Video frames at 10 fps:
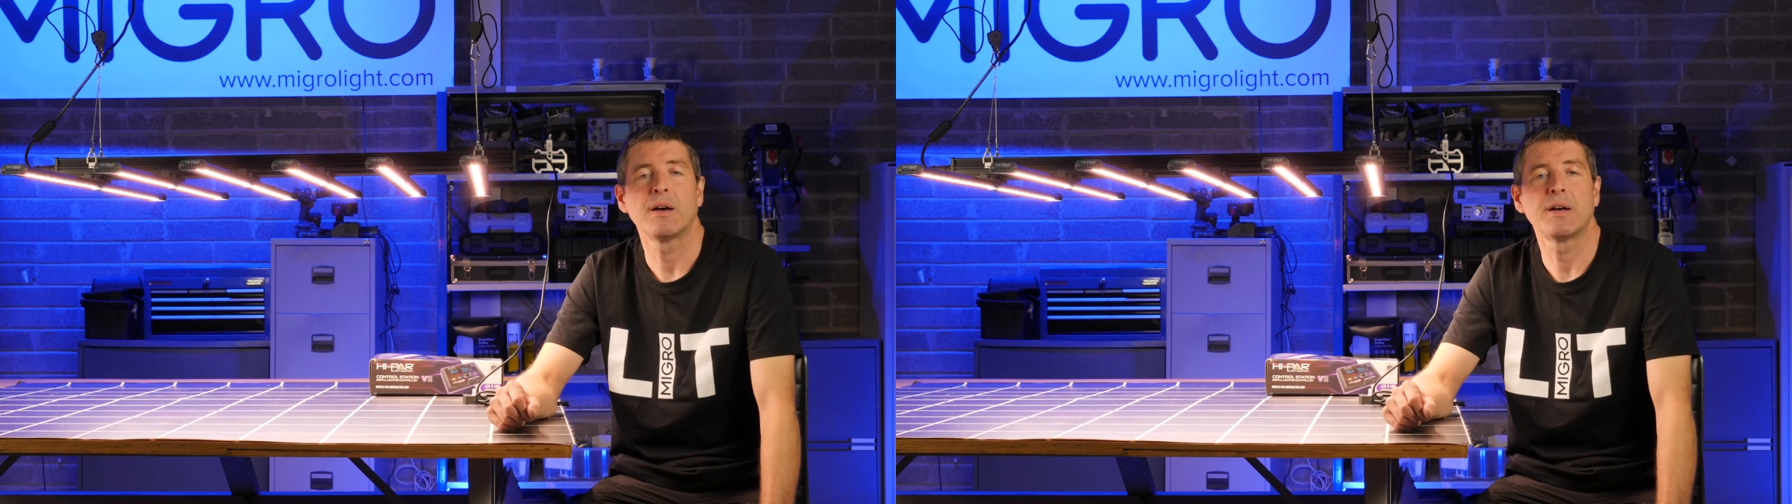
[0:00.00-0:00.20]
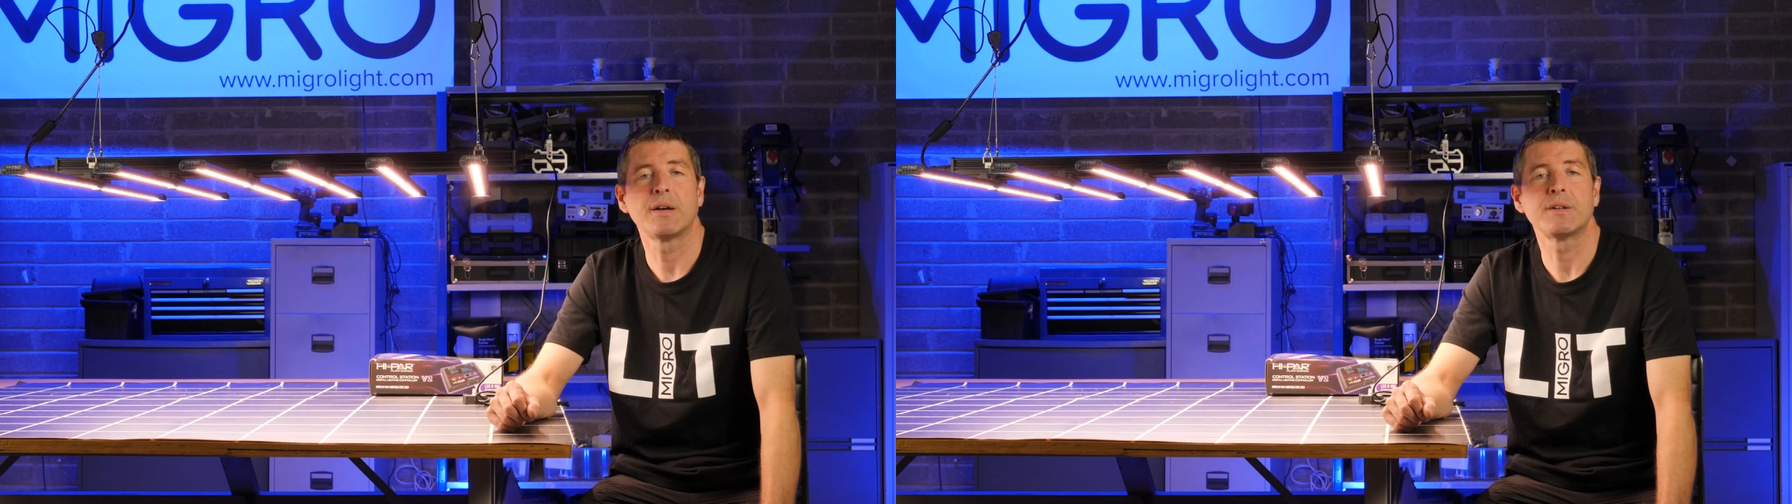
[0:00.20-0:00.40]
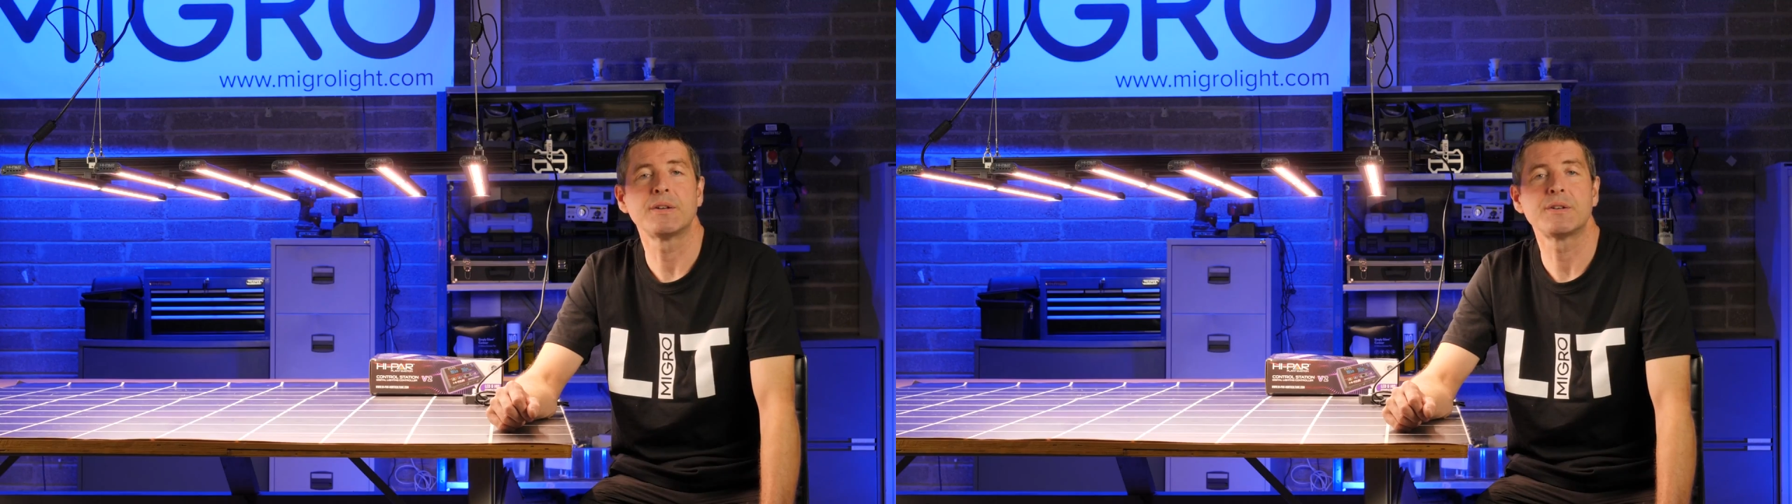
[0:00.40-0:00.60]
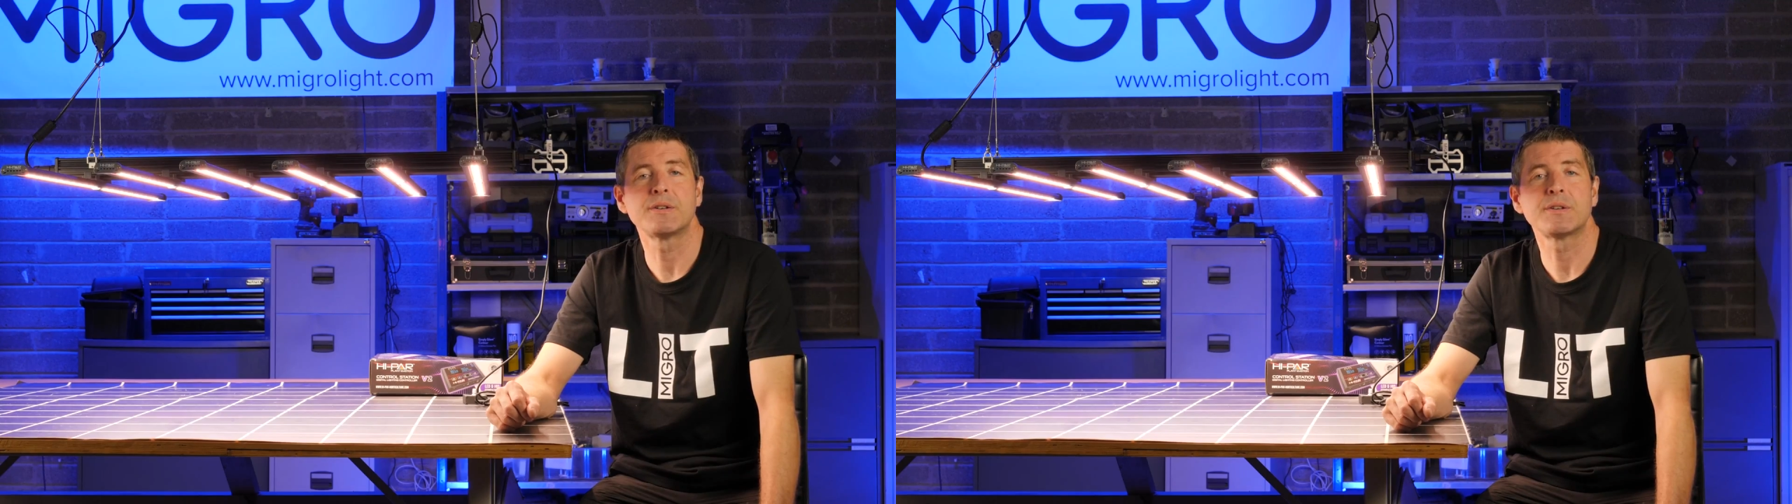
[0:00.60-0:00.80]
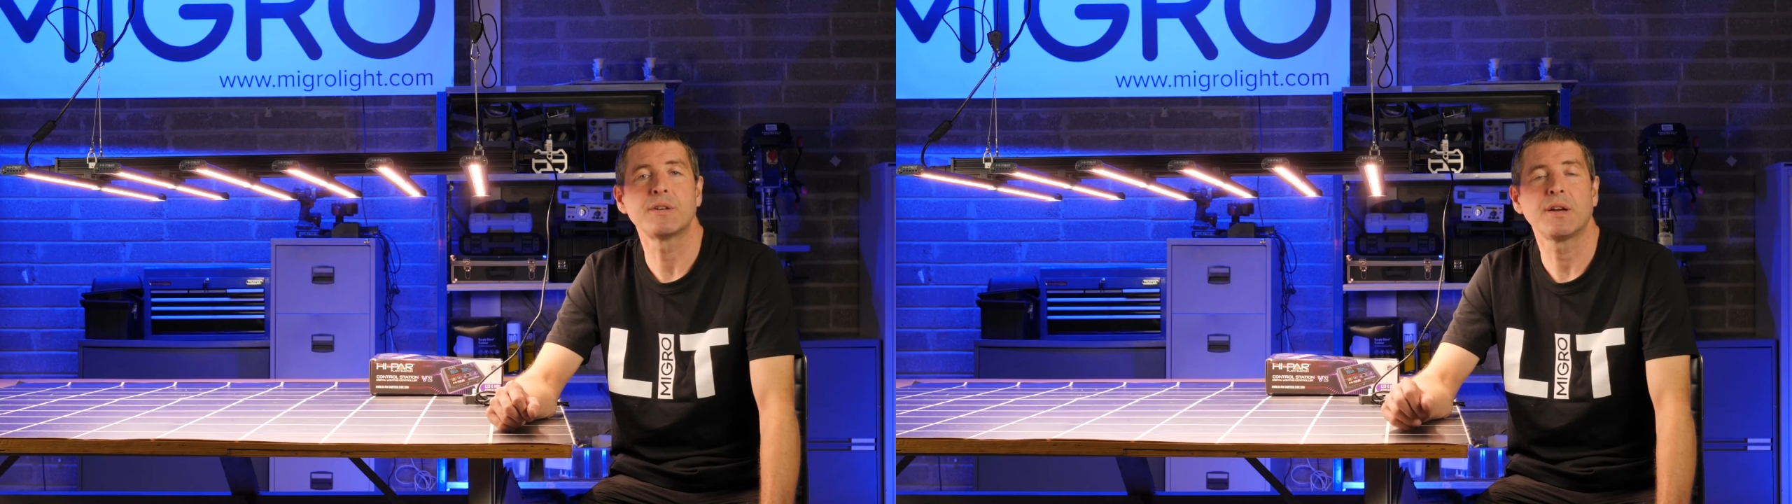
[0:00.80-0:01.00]

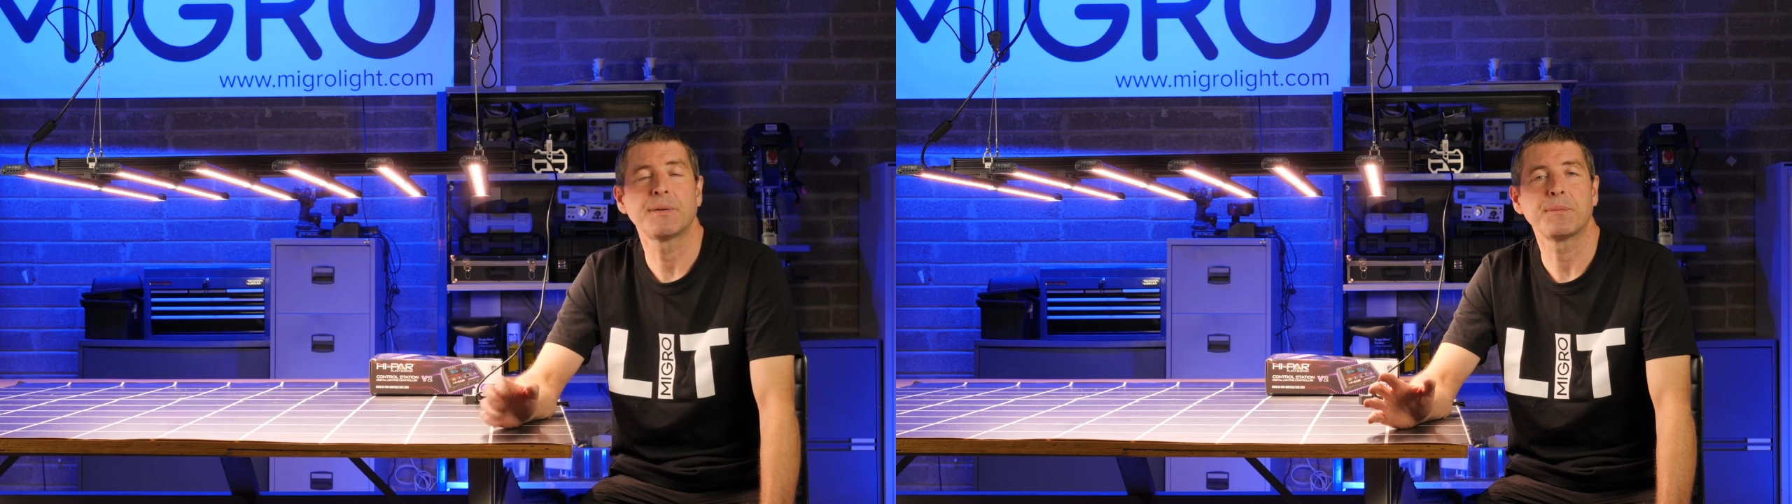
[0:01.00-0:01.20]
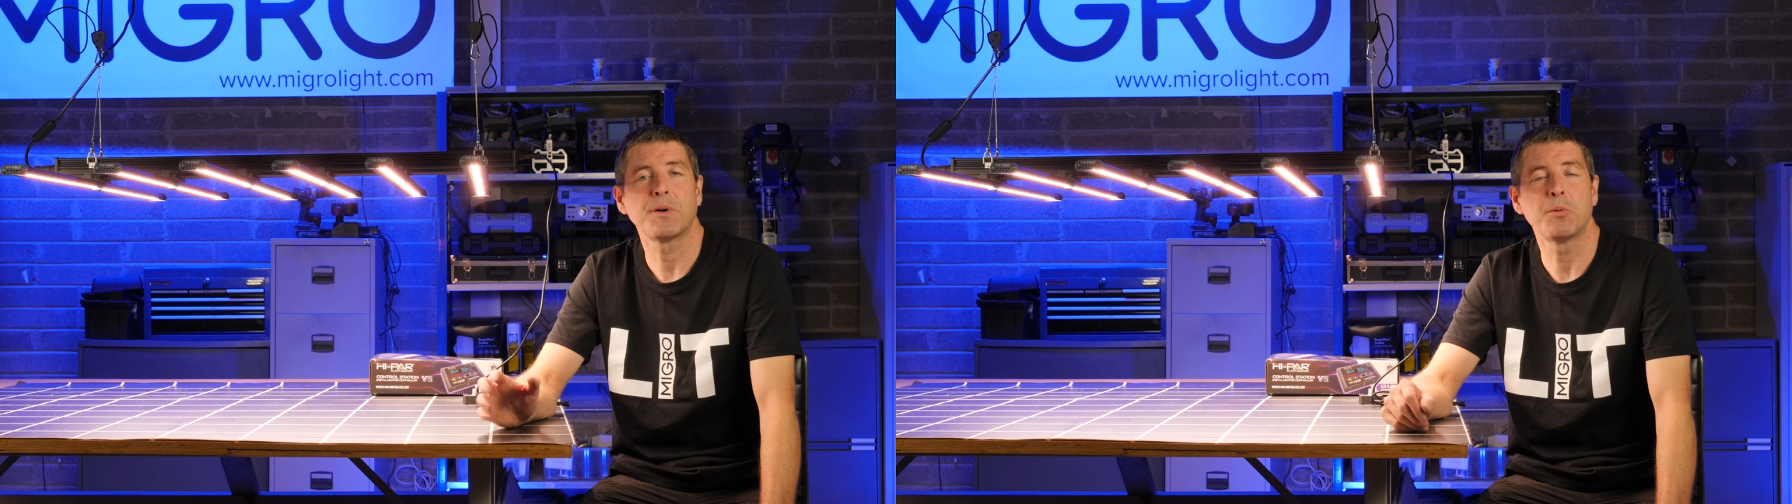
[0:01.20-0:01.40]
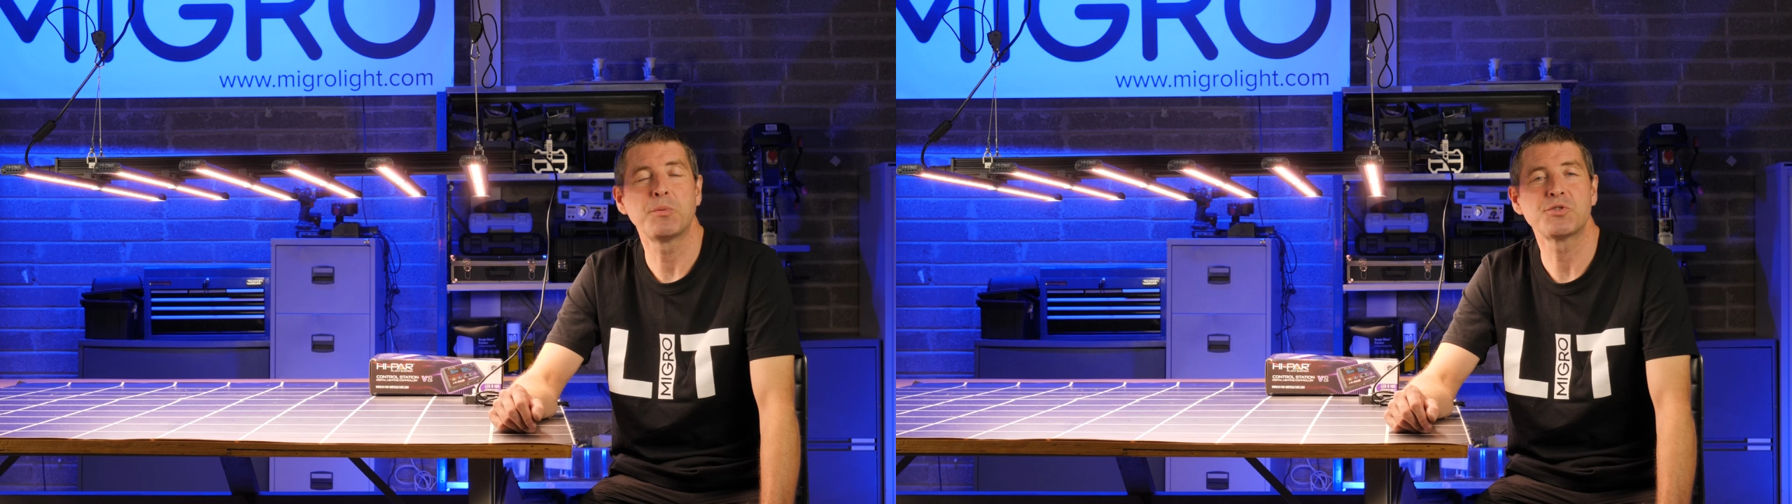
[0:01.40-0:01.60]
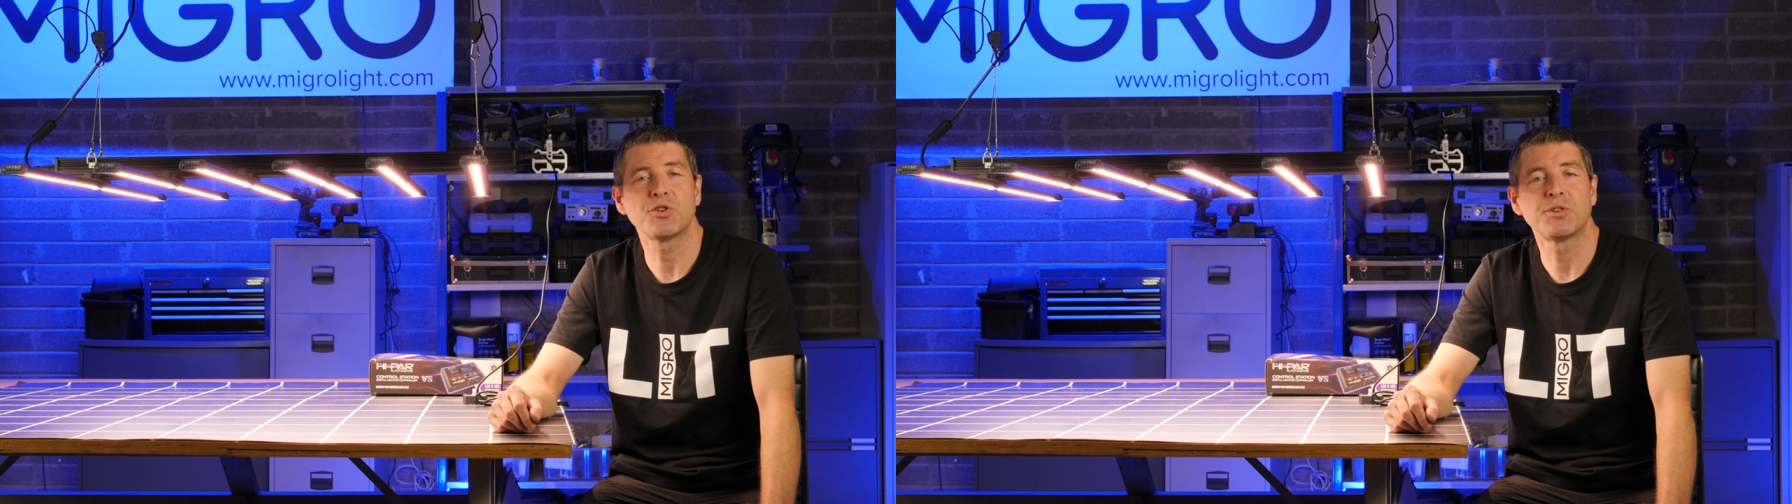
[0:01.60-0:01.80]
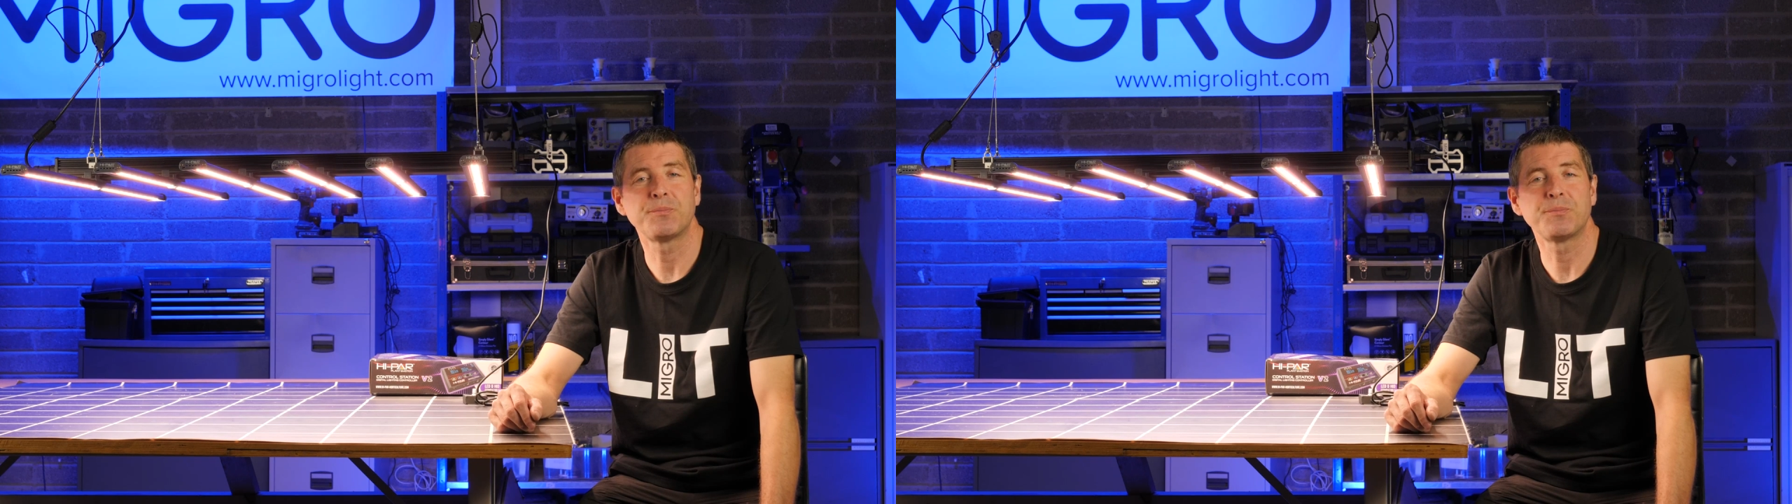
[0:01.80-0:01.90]
And yeah, hope you enjoyed.